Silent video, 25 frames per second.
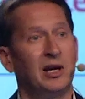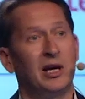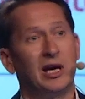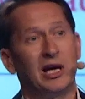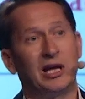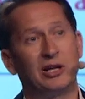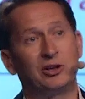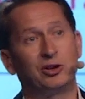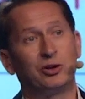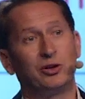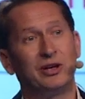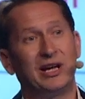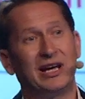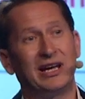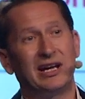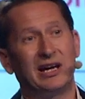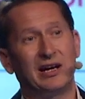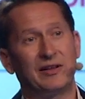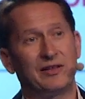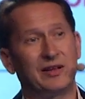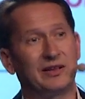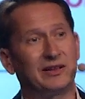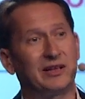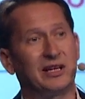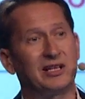And today, I
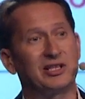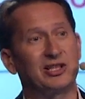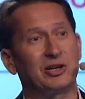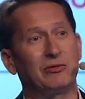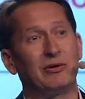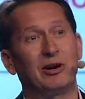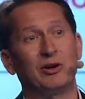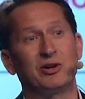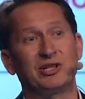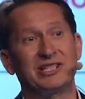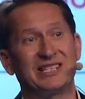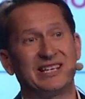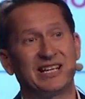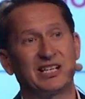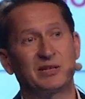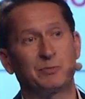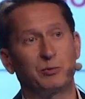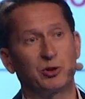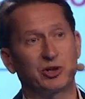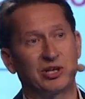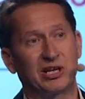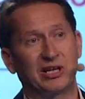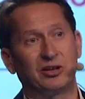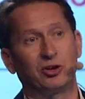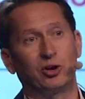think that it's around
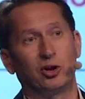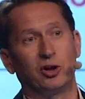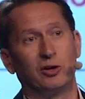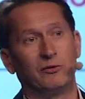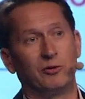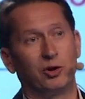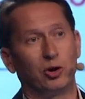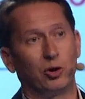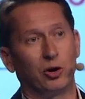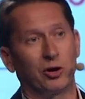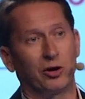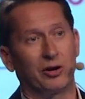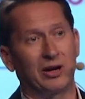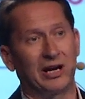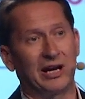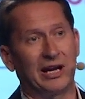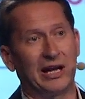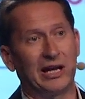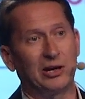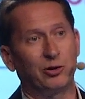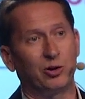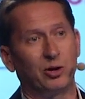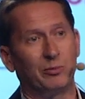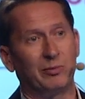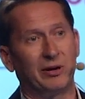6% overall on an
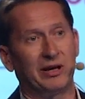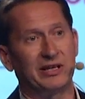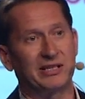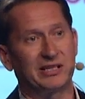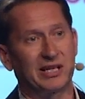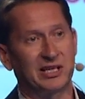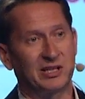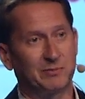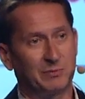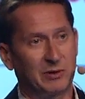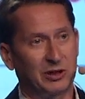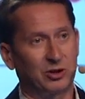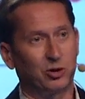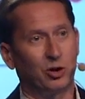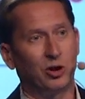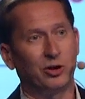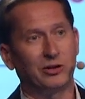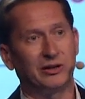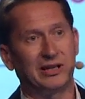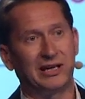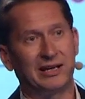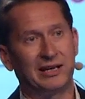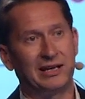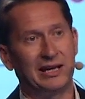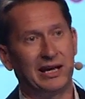annual basis. But on
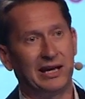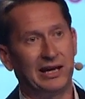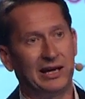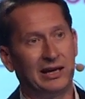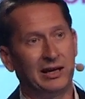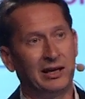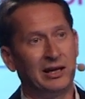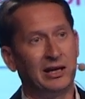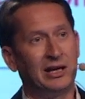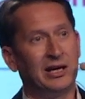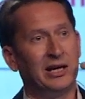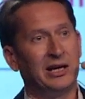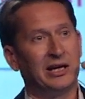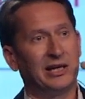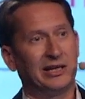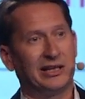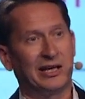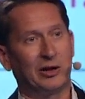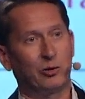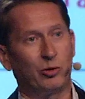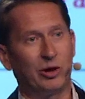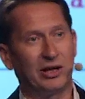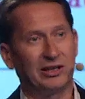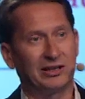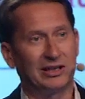that day, it
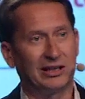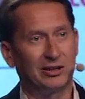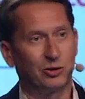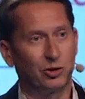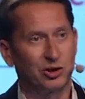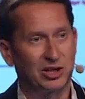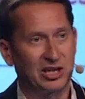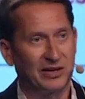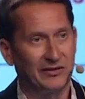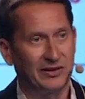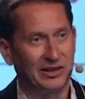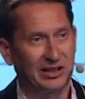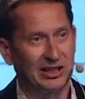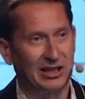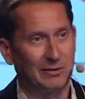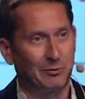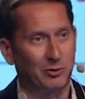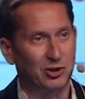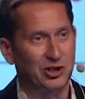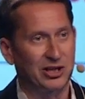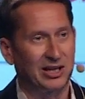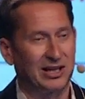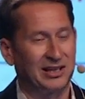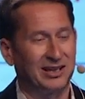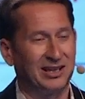equated to
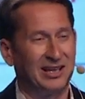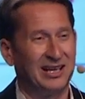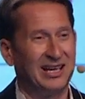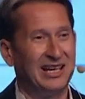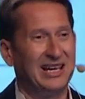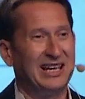17%.